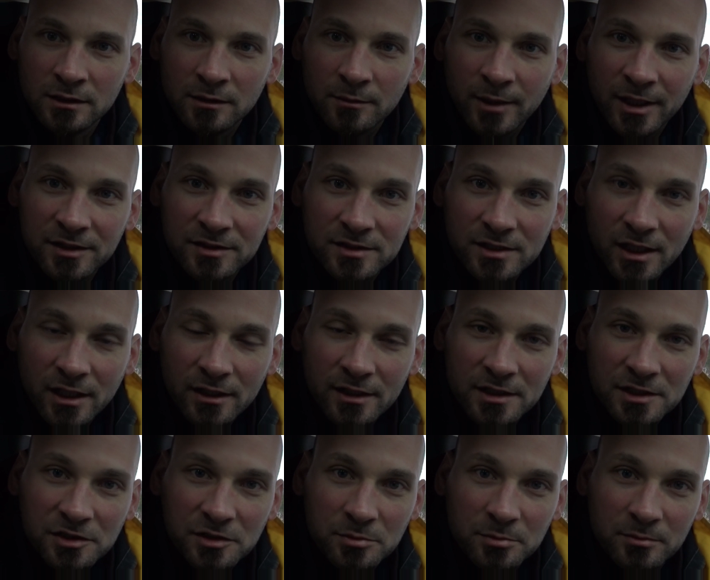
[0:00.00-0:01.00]
My
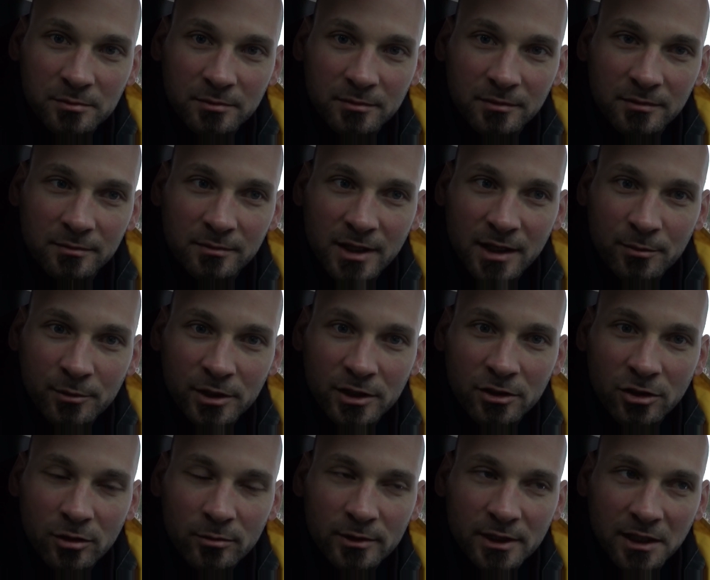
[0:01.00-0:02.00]
scariest memory,
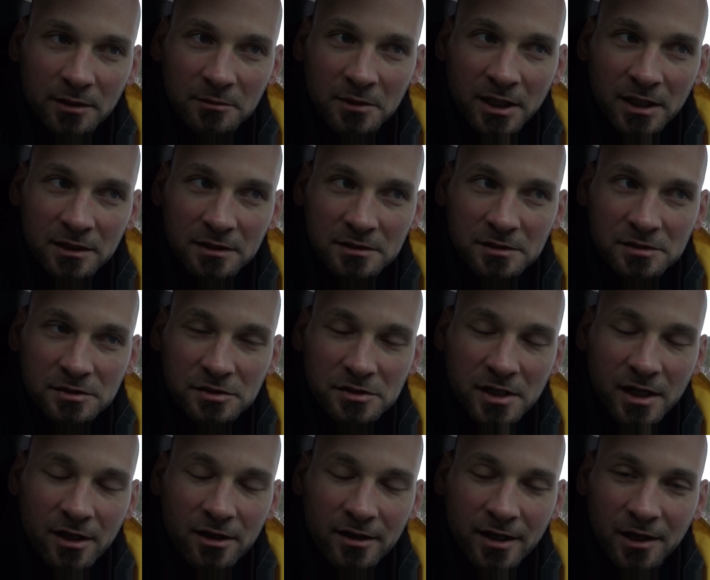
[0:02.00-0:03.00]
normally I'm not
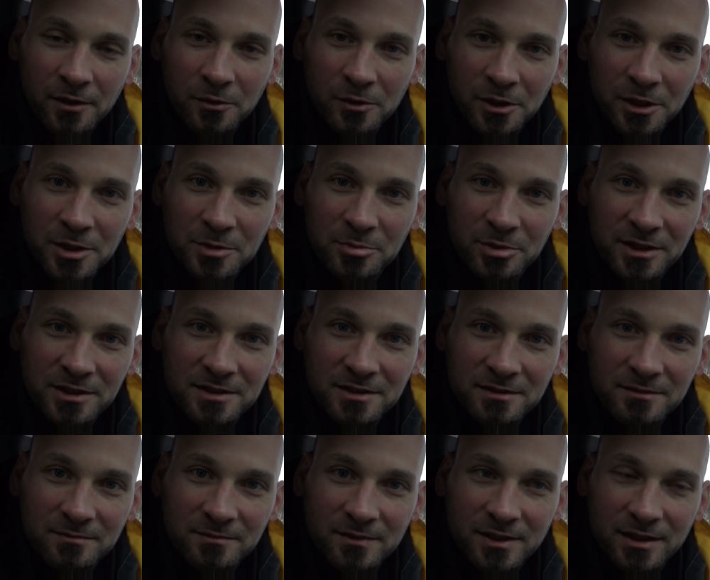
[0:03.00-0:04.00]
scared at work, but
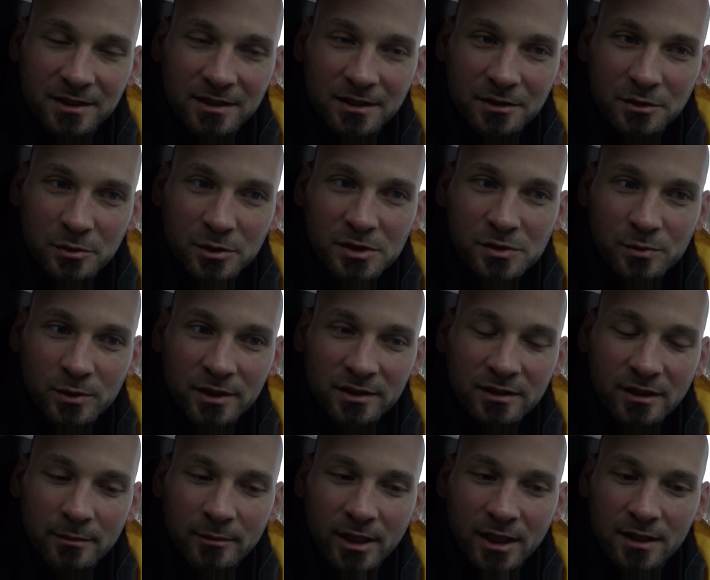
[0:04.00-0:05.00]
there was one
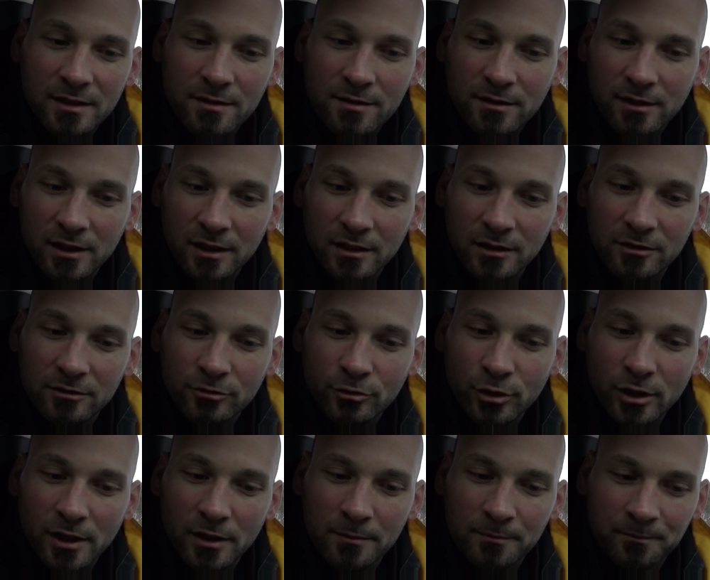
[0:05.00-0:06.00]
time I can think of
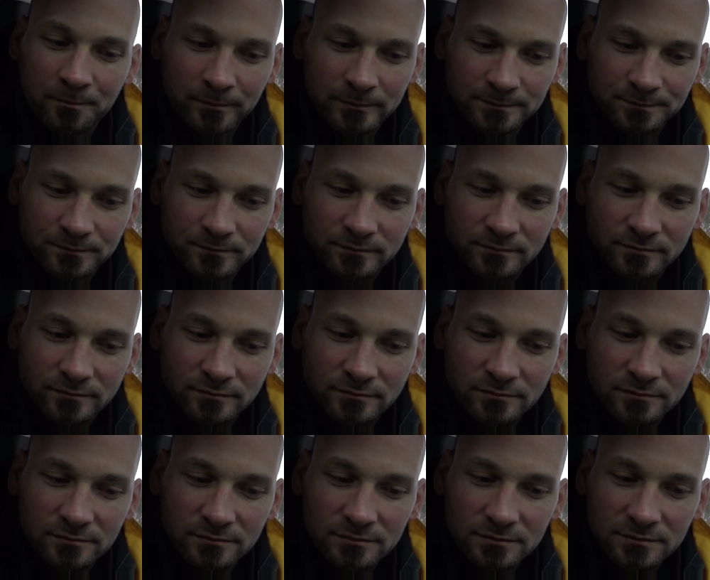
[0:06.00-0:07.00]
where
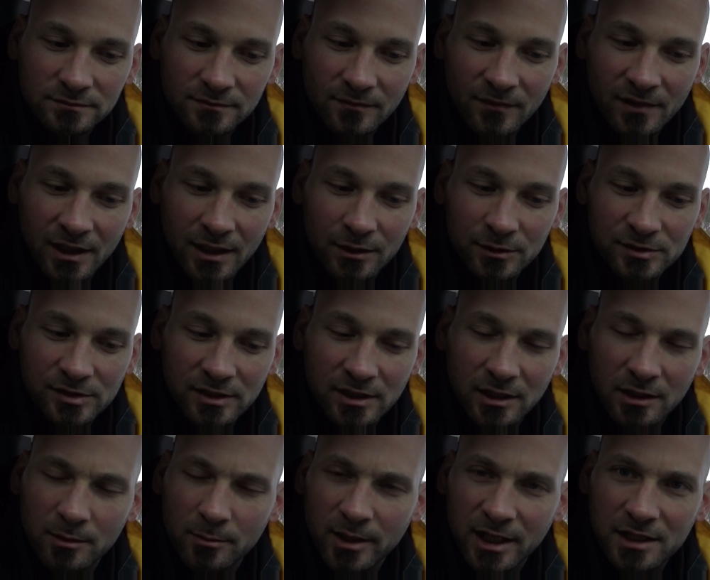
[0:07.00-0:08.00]
I was in
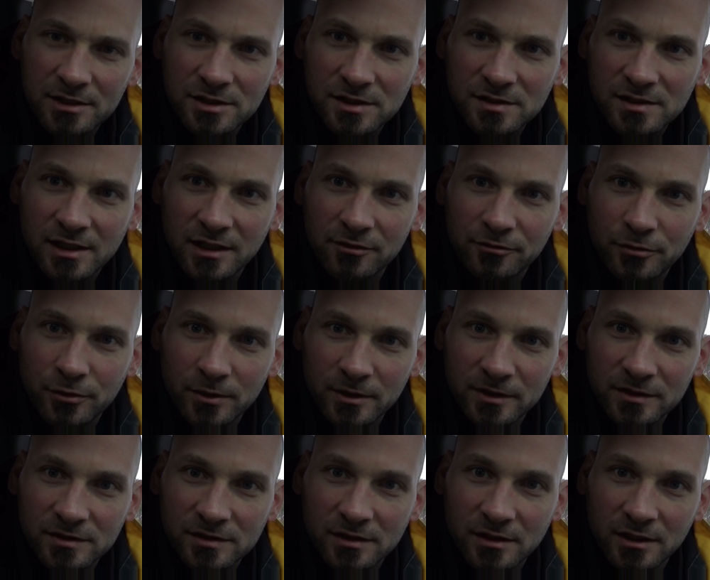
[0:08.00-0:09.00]
the Nemadji State
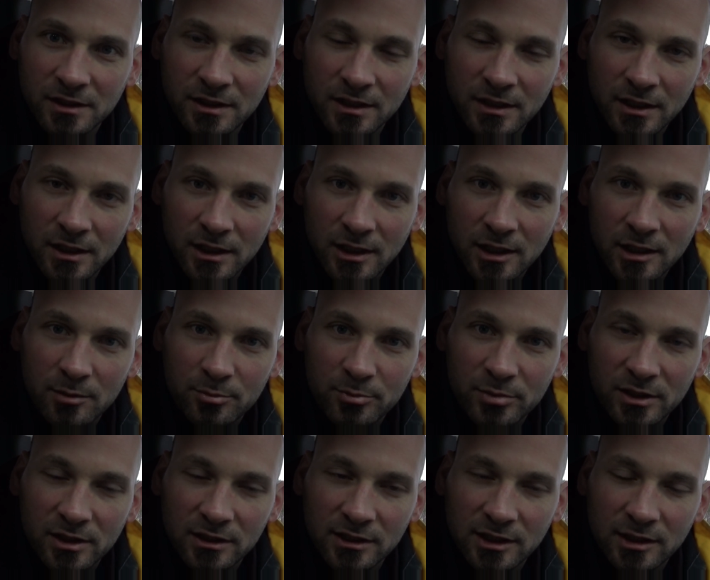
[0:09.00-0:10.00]
Forest up
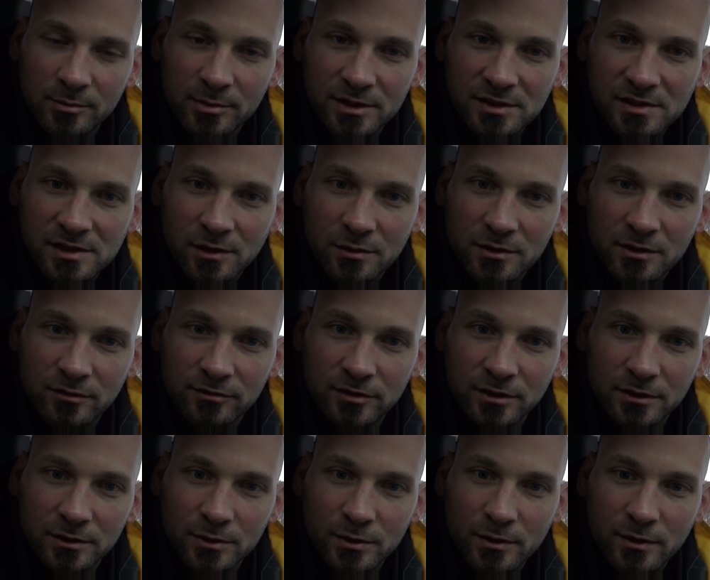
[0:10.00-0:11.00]
a little bit south of
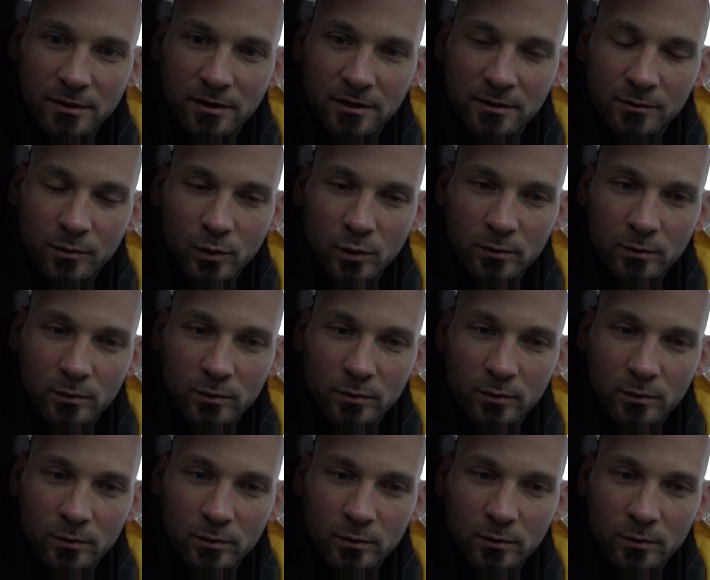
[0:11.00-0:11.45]
Duluth.